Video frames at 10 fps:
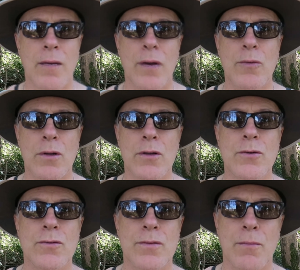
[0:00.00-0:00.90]
We will
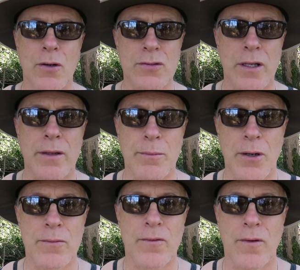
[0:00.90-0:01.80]
lose most of the
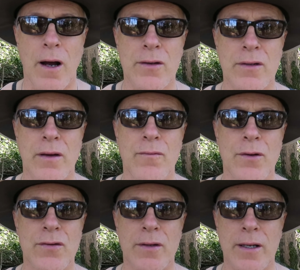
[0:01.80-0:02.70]
permafrost if
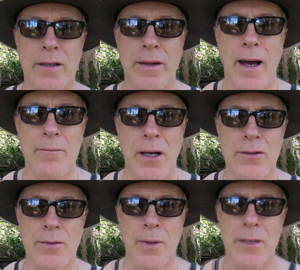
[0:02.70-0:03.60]
we stick to that
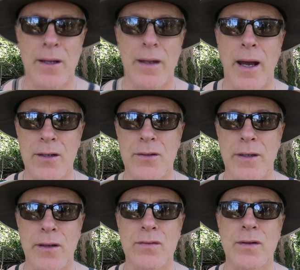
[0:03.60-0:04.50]
measurement. It actually
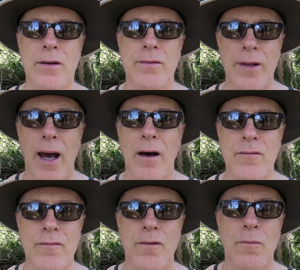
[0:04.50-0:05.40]
needs to go
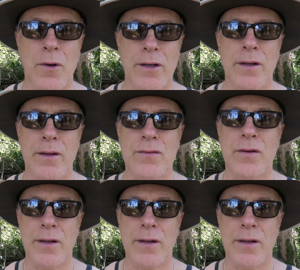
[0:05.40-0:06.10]
down from what it is